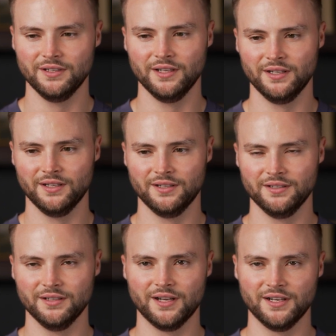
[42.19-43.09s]

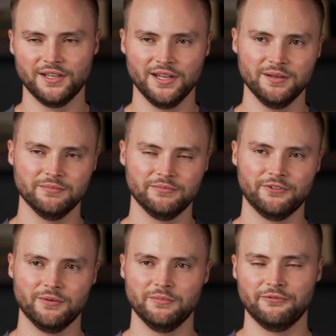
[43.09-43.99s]
and I came
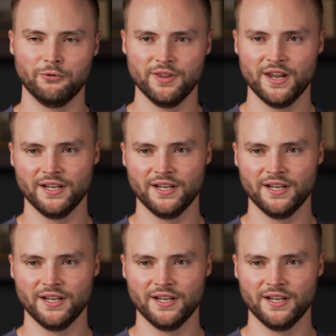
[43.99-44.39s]
from before that.